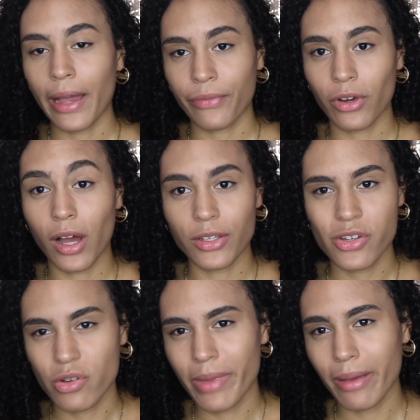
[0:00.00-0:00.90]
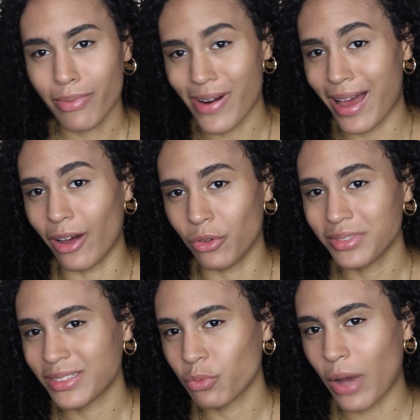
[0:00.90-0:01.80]
I forgot to do my
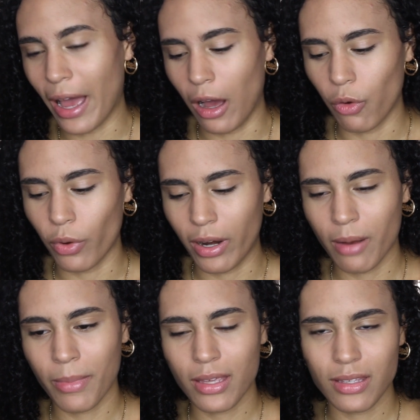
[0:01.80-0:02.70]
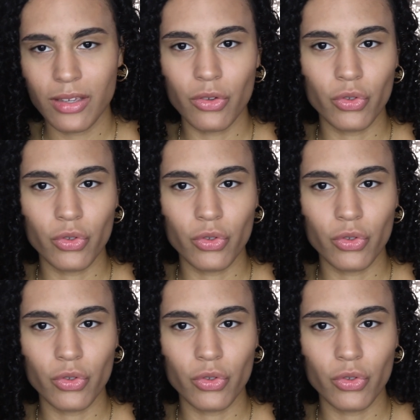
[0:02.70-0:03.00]
brows. Wow, what an amazing